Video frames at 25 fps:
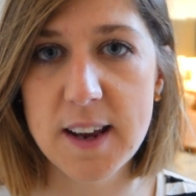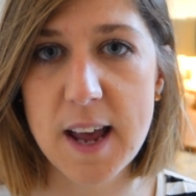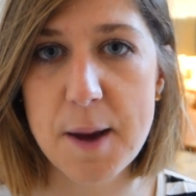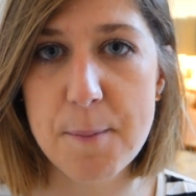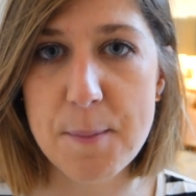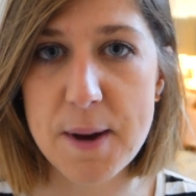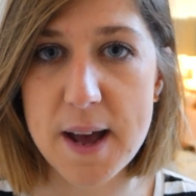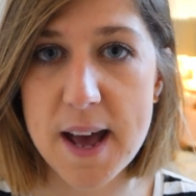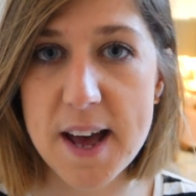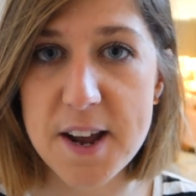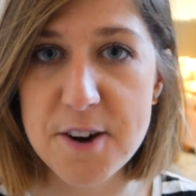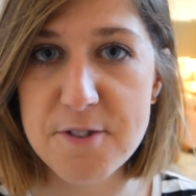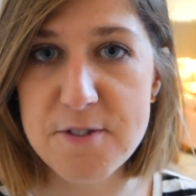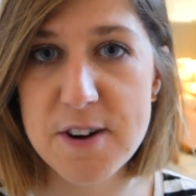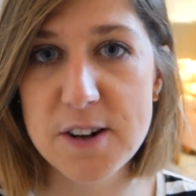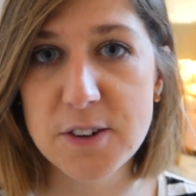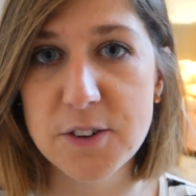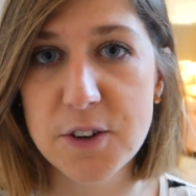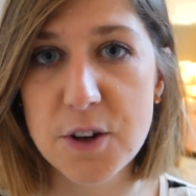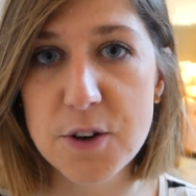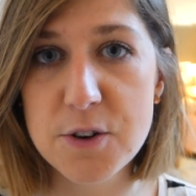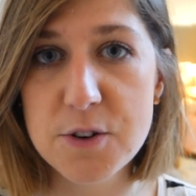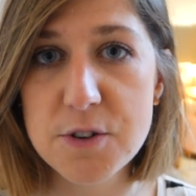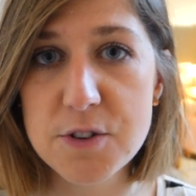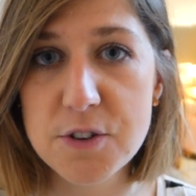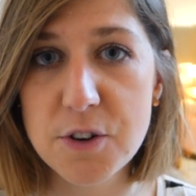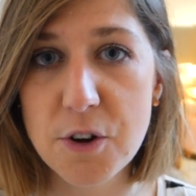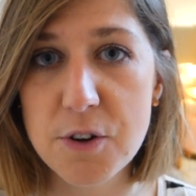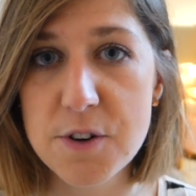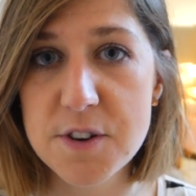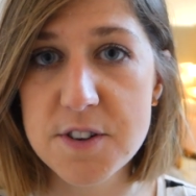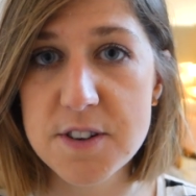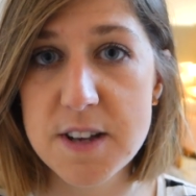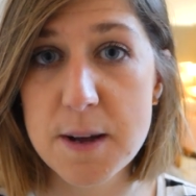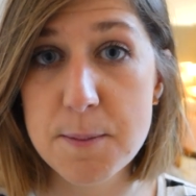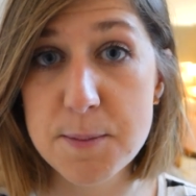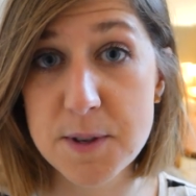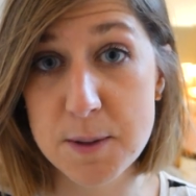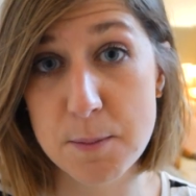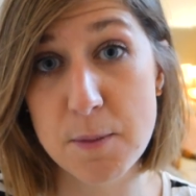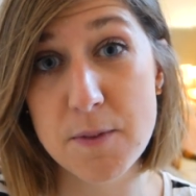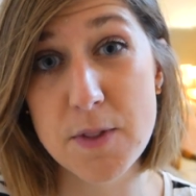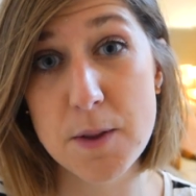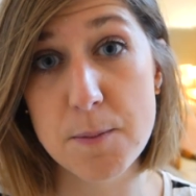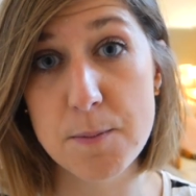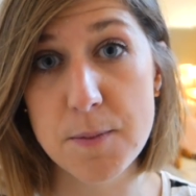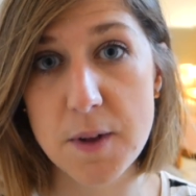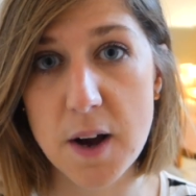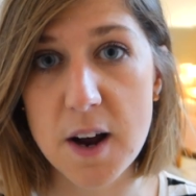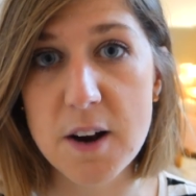get my head around those concepts, some of
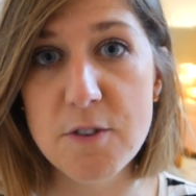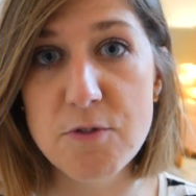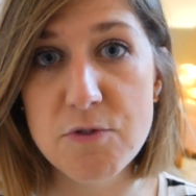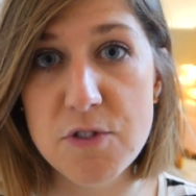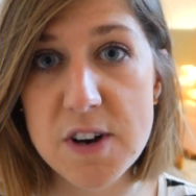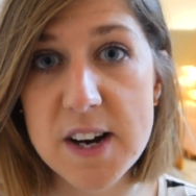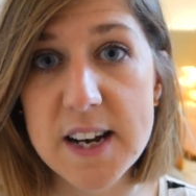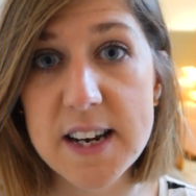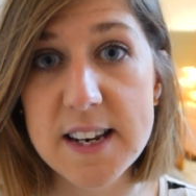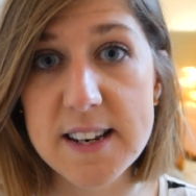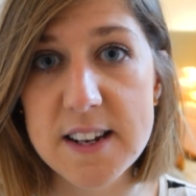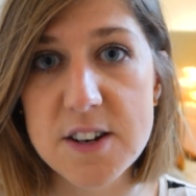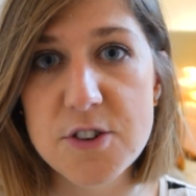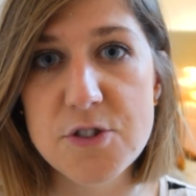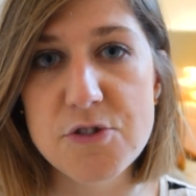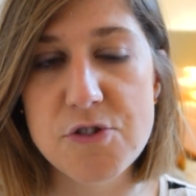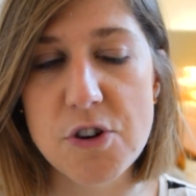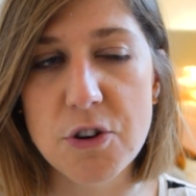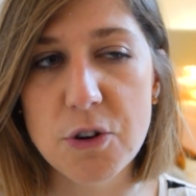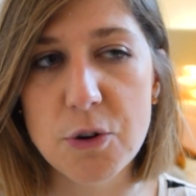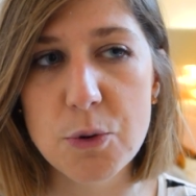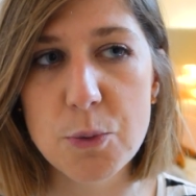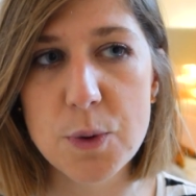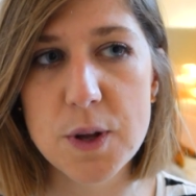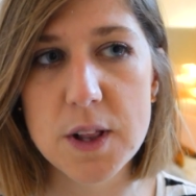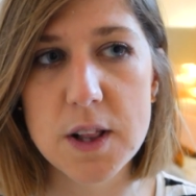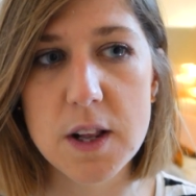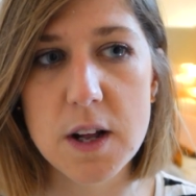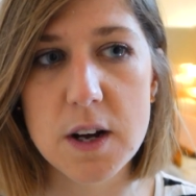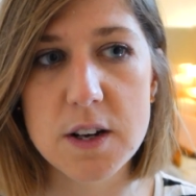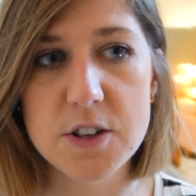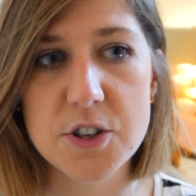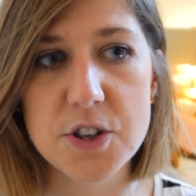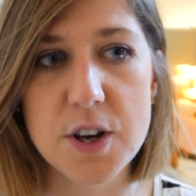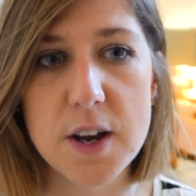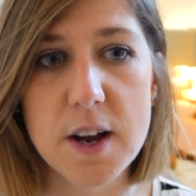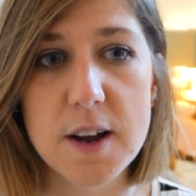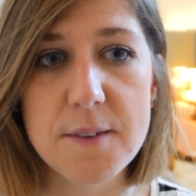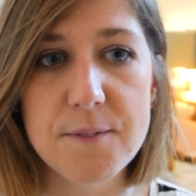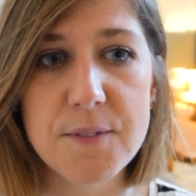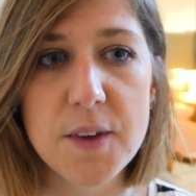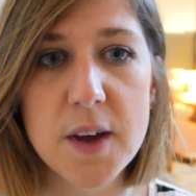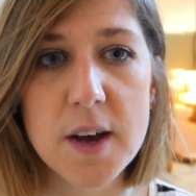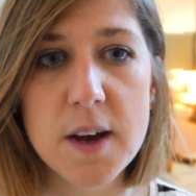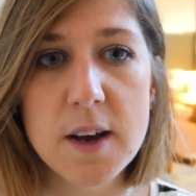them that I really did struggle with last year,